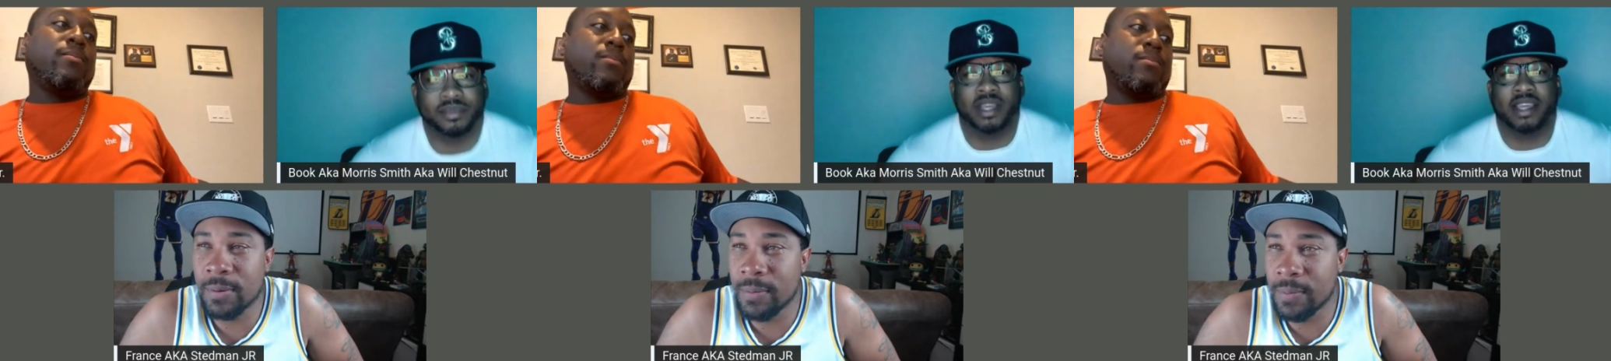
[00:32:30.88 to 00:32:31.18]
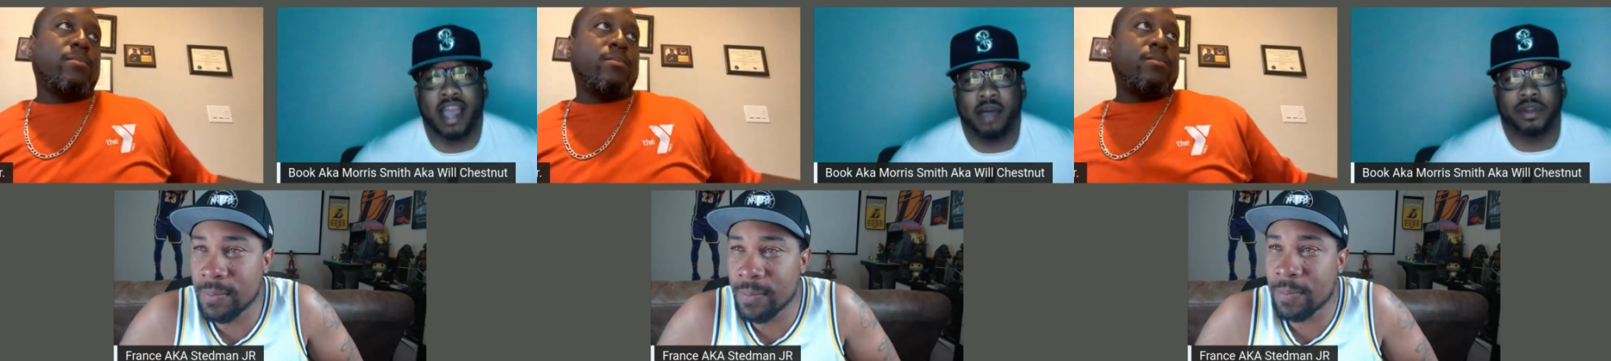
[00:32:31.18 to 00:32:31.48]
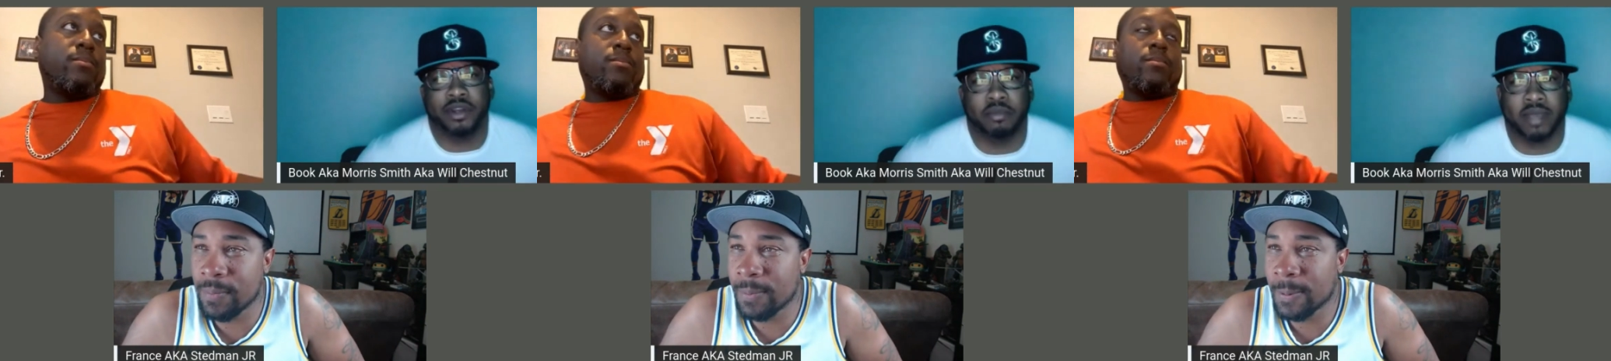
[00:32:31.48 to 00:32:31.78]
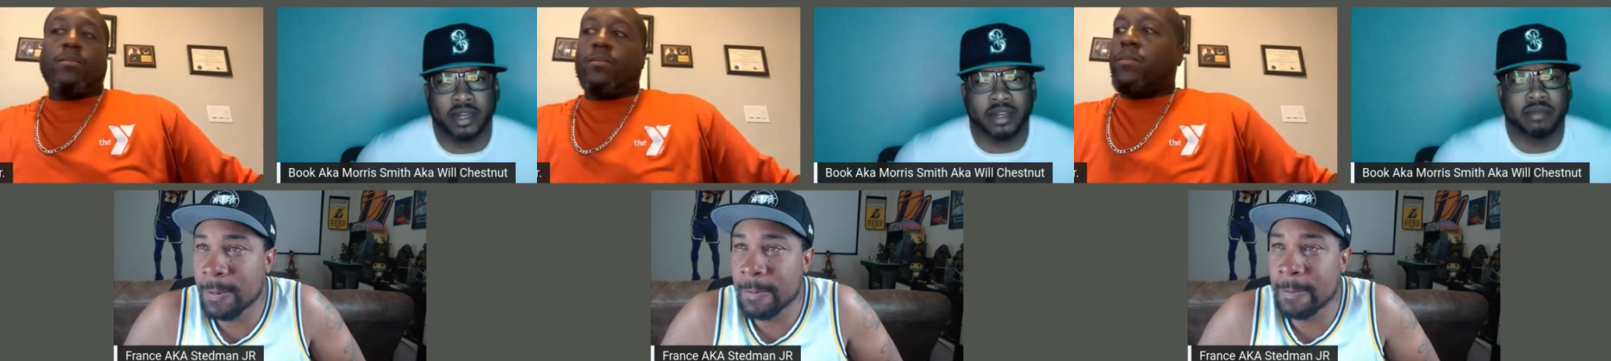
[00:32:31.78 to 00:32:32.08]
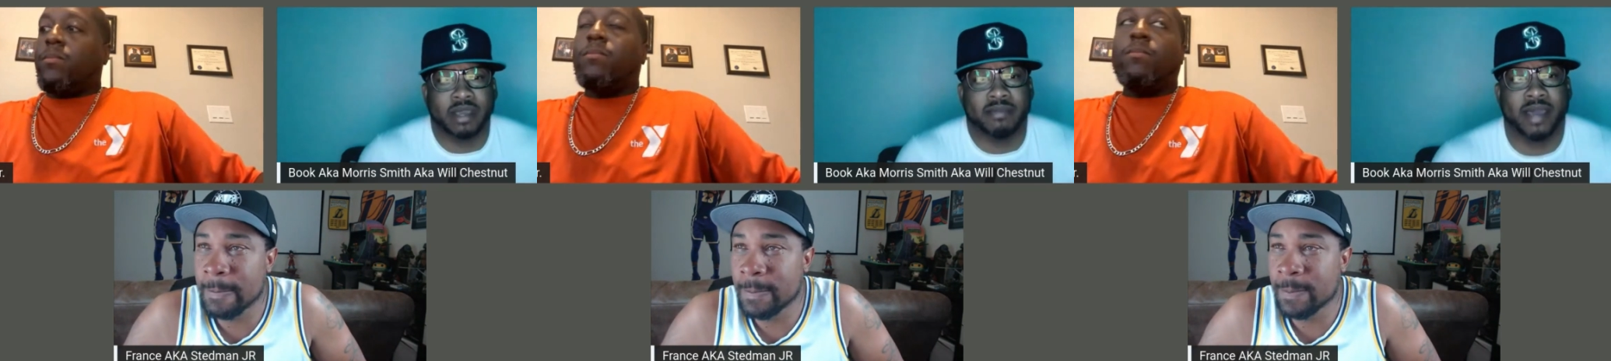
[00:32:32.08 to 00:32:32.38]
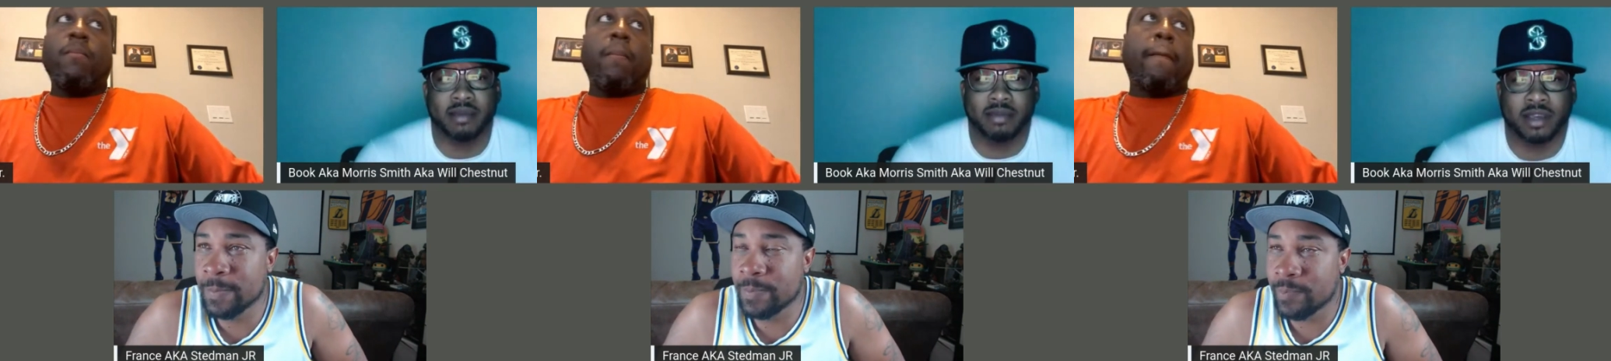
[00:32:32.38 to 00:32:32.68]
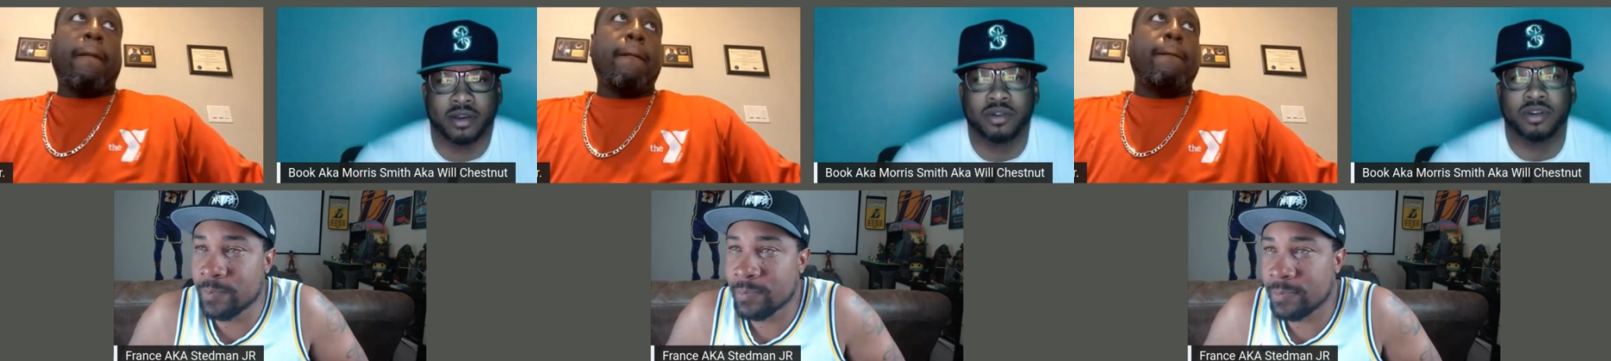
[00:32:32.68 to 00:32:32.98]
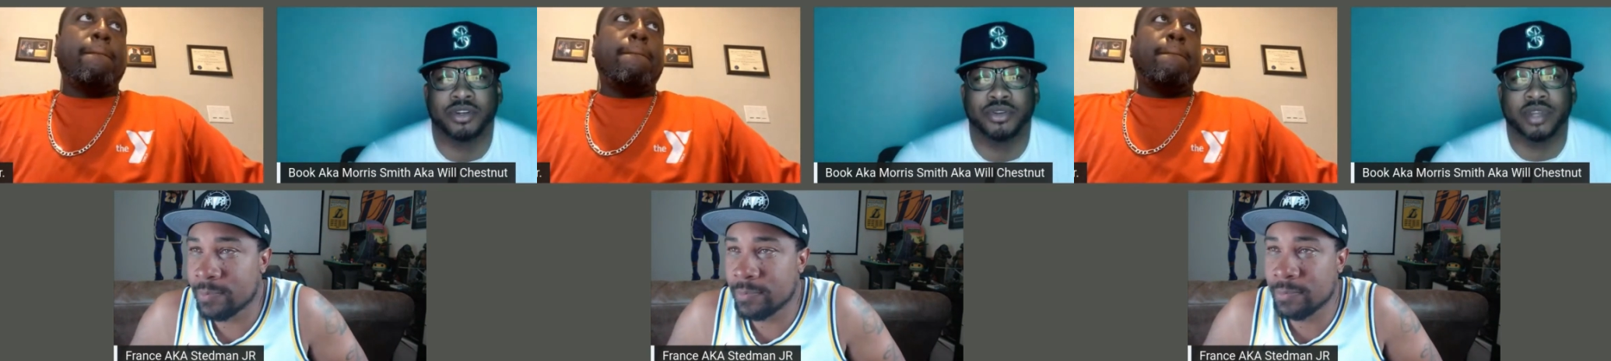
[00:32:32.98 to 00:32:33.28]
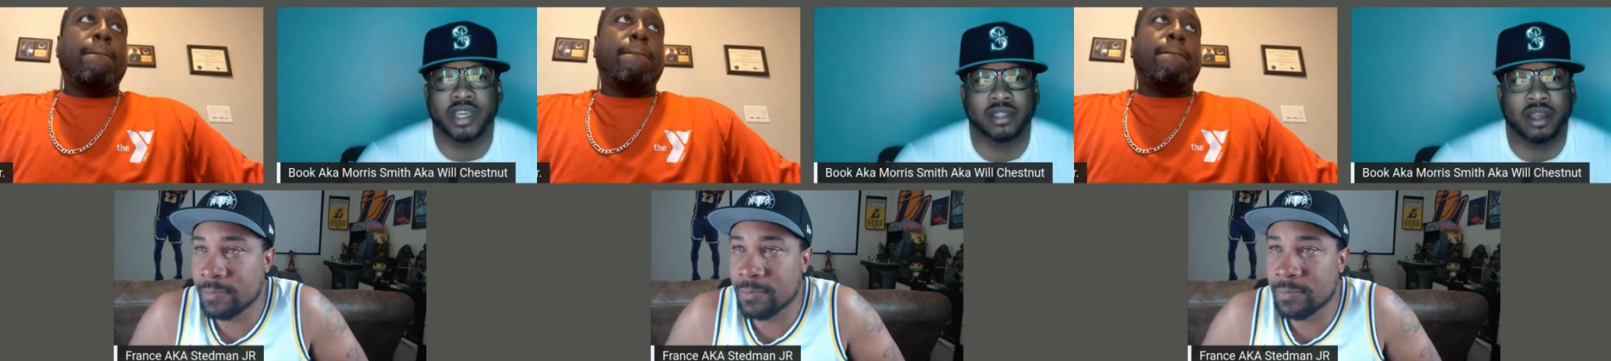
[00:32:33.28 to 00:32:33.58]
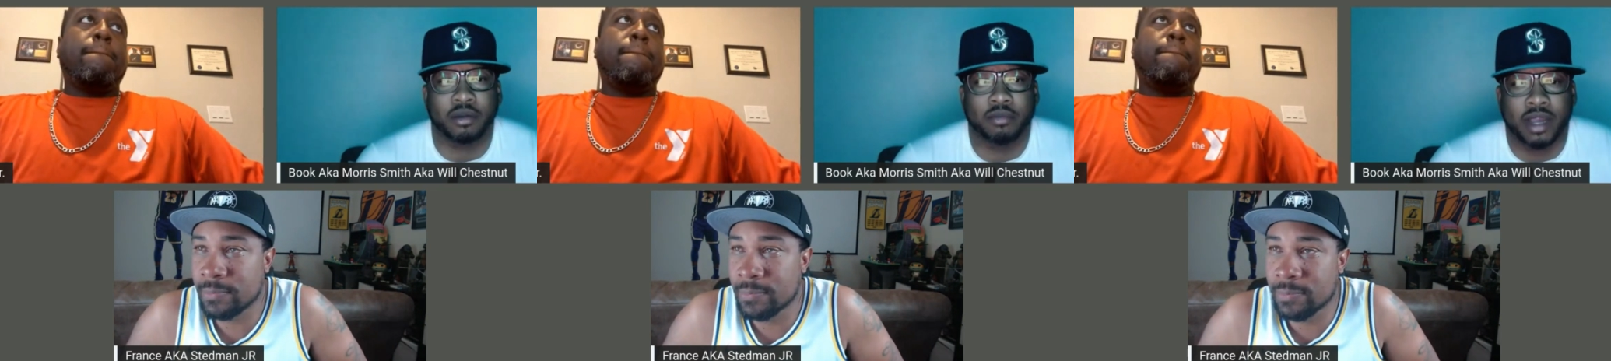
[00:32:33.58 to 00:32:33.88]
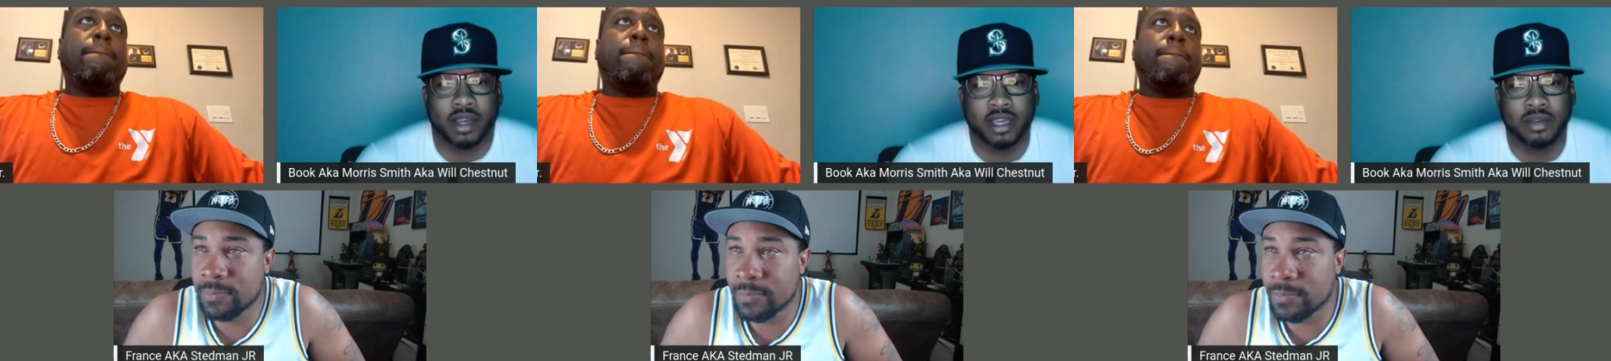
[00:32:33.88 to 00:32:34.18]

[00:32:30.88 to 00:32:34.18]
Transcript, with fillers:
Speaker 1: Y'all would know better than me, maybe. Who the dude he talking about? He